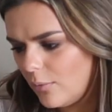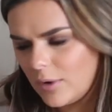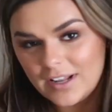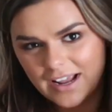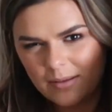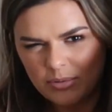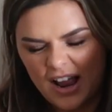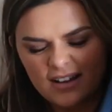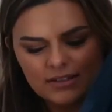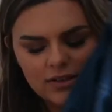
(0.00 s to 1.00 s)
we're gonna kind of
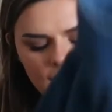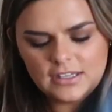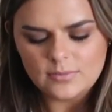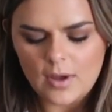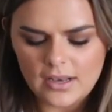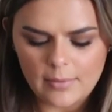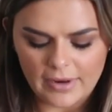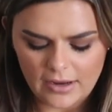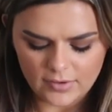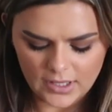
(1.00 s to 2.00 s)
practice on this one, but
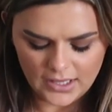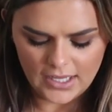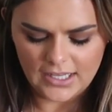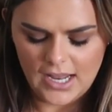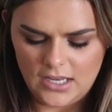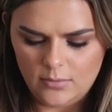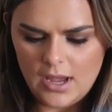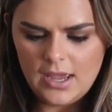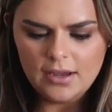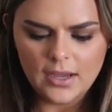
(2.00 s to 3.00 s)
I really like it
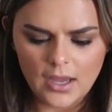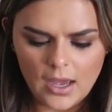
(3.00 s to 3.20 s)
anyway.